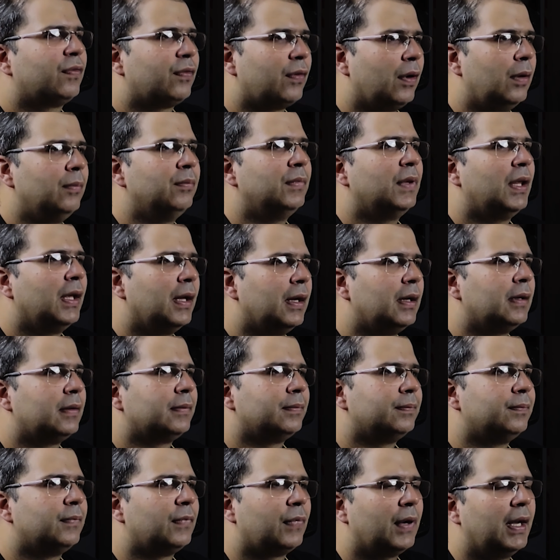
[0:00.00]
from there,
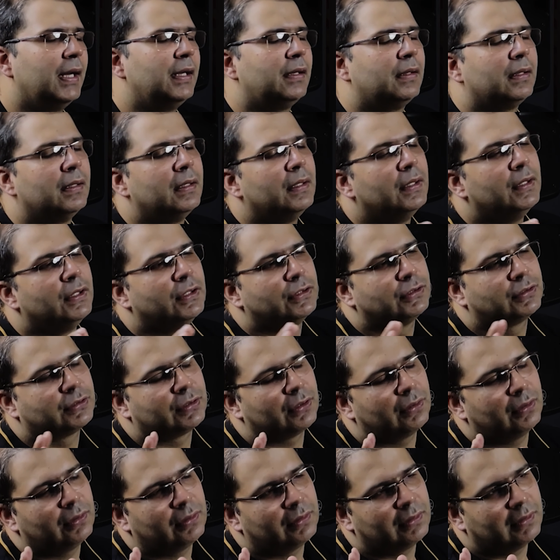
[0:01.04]
right?
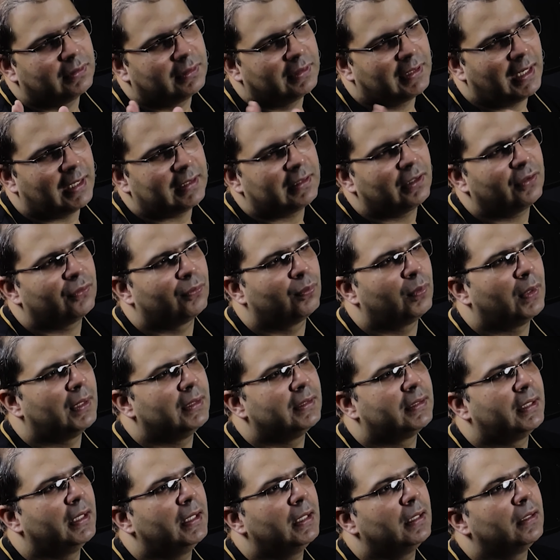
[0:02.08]
So that is one
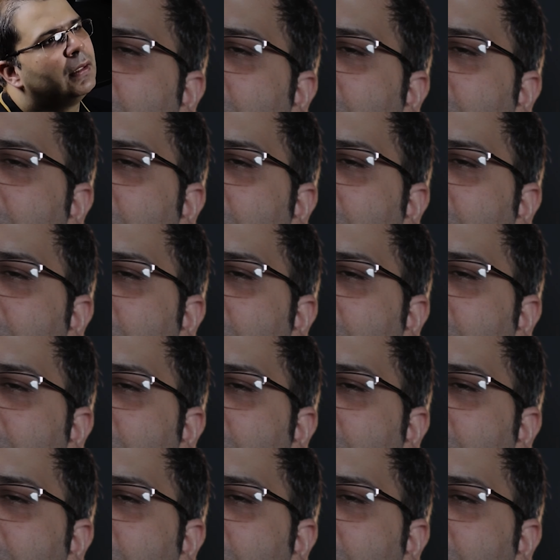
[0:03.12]
thing.